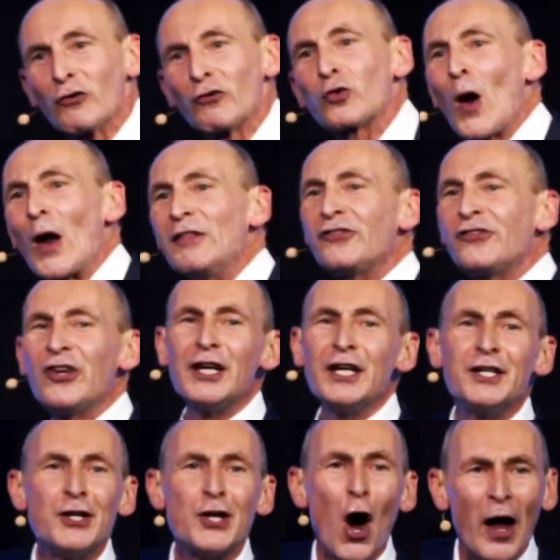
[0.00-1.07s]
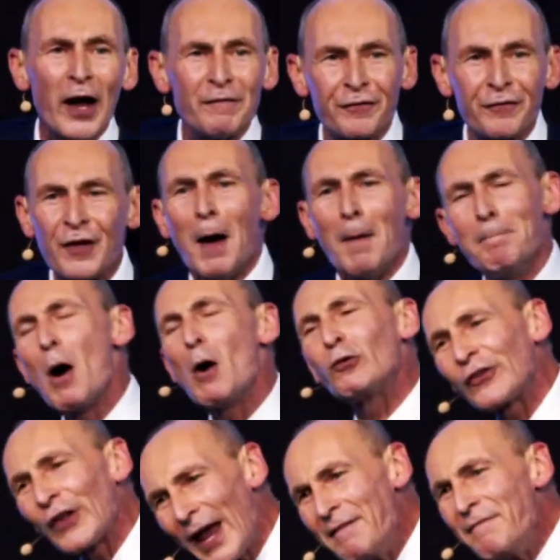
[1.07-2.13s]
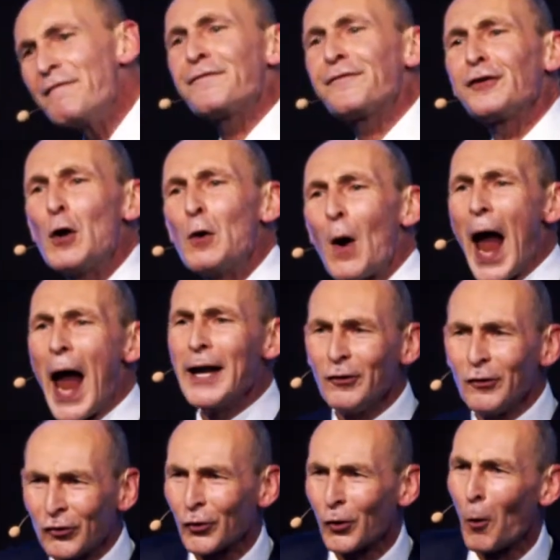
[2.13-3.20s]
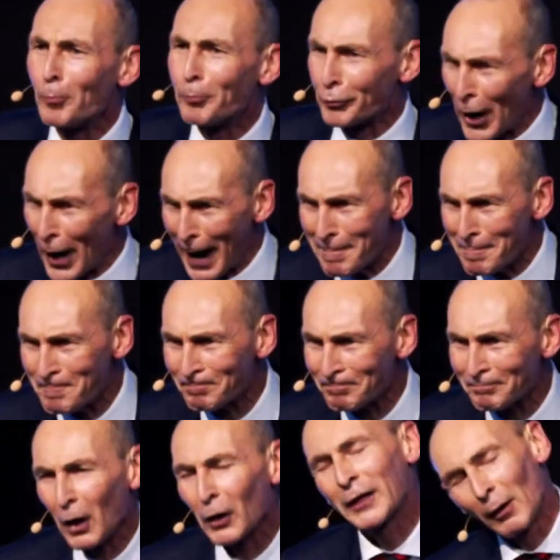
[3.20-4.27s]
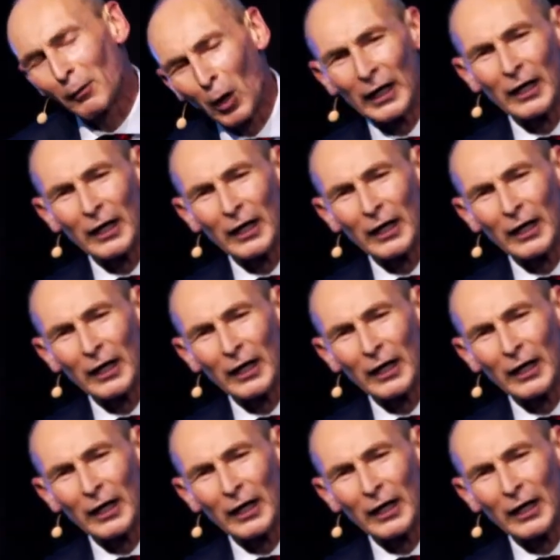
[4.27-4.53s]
29th most influential Brit. Okay, well,